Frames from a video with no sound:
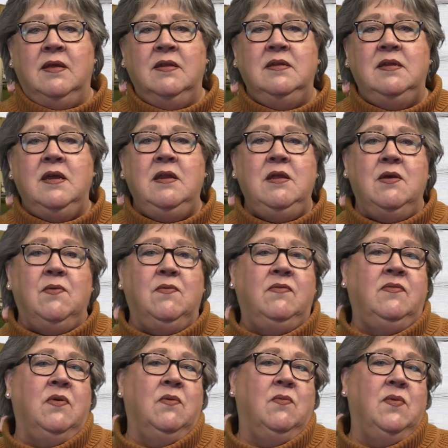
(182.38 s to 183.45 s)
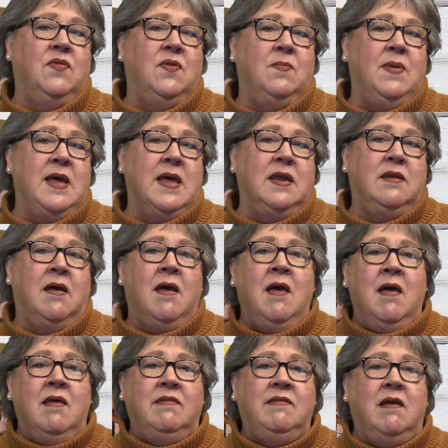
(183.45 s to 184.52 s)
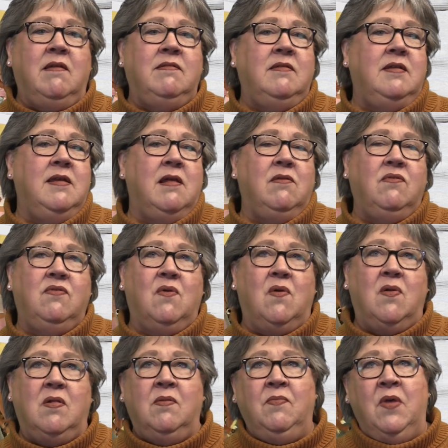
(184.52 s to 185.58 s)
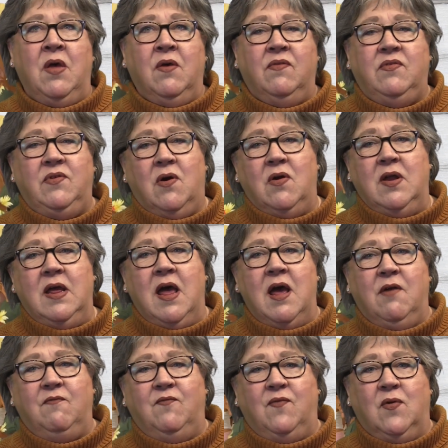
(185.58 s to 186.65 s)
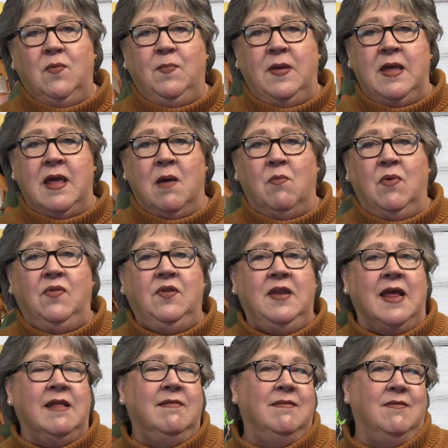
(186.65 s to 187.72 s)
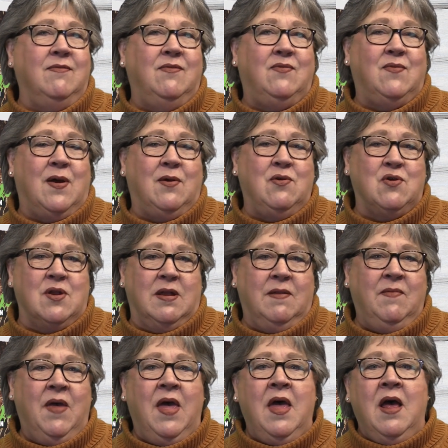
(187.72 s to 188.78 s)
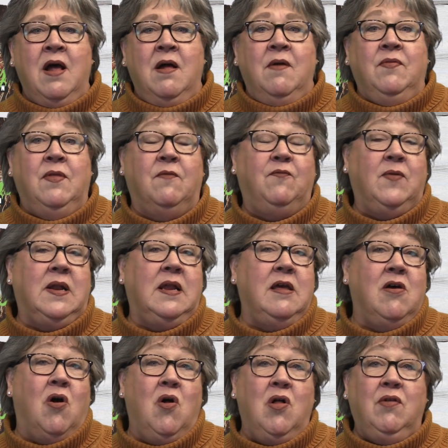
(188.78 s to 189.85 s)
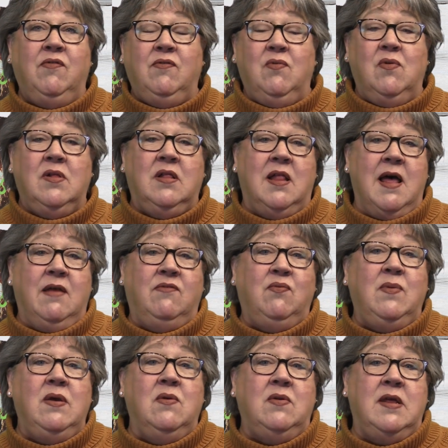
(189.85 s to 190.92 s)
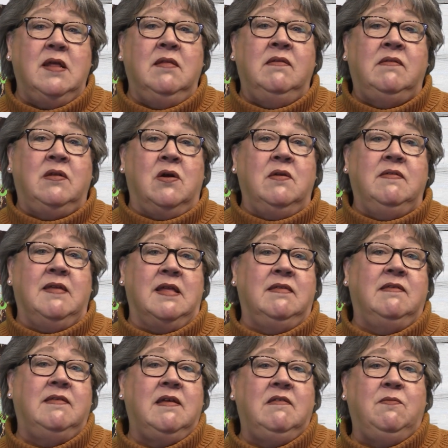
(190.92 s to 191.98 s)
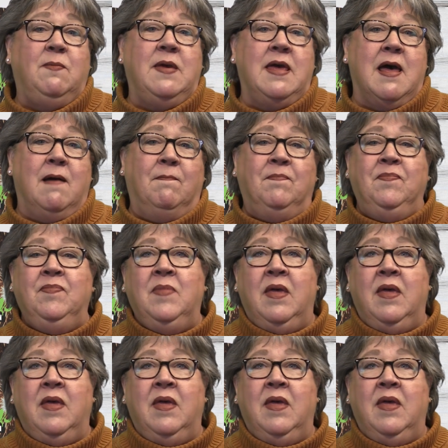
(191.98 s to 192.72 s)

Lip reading: continues with the band Salsa del Sol starting at 4 p.m. with dance instruction. The Fridley All-School Class Reunion starts at 6 p.m.